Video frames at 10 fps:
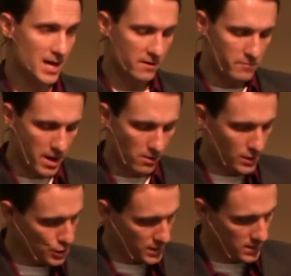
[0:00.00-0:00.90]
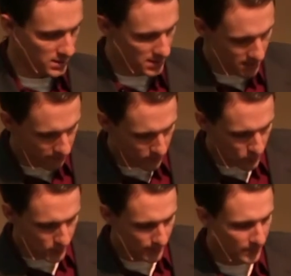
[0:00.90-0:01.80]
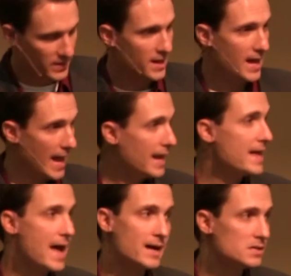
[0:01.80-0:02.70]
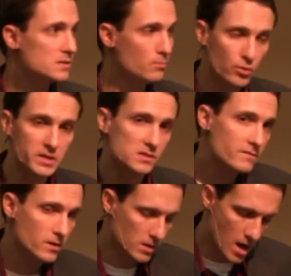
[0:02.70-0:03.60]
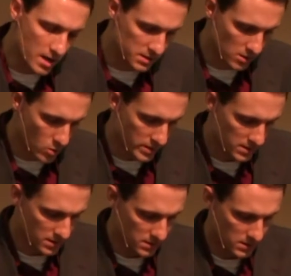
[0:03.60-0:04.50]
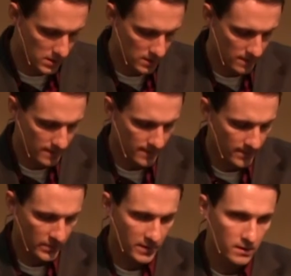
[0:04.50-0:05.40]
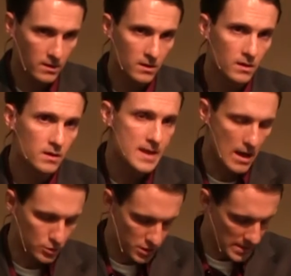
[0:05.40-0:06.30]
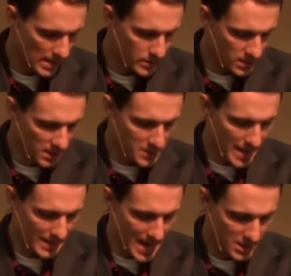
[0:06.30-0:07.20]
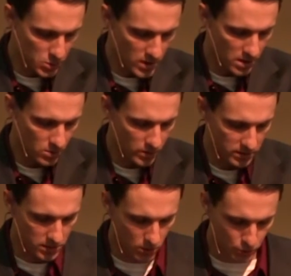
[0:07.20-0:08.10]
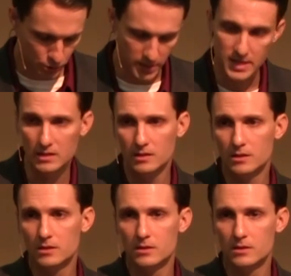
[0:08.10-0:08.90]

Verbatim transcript: outside of marriage is sinful and it has some pretty severe consequences. Now, just like we talked about last week with adultery,